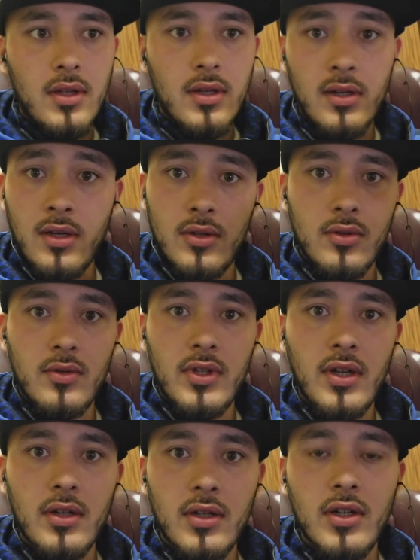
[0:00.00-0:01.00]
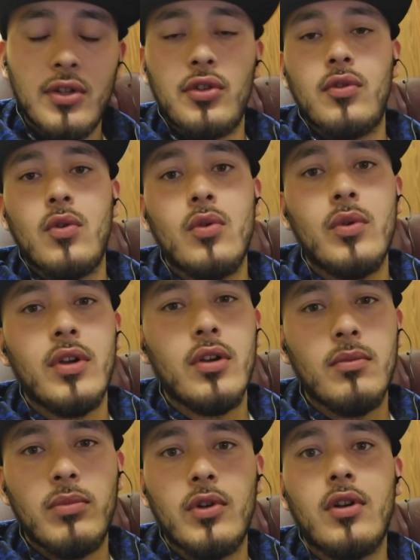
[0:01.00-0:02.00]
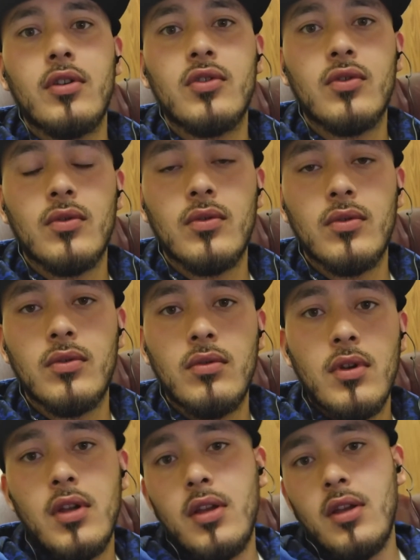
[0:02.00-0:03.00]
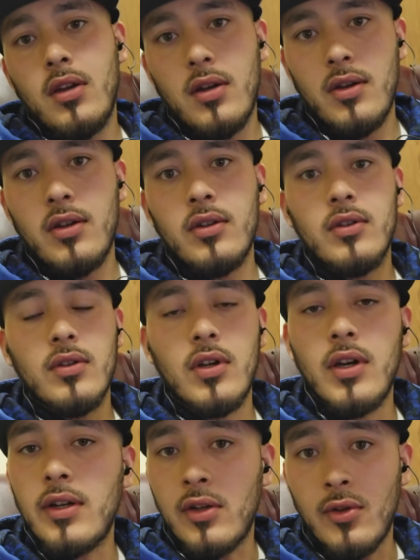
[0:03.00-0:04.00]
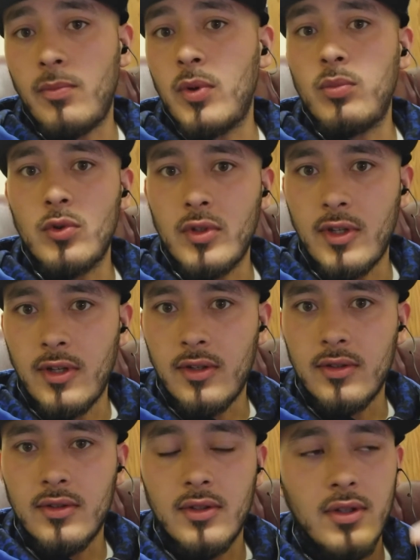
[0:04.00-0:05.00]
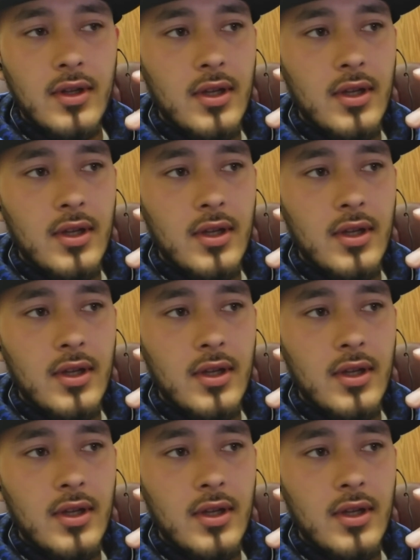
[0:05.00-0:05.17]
not only on cutting your own hair, but also on cutting other people's hairs.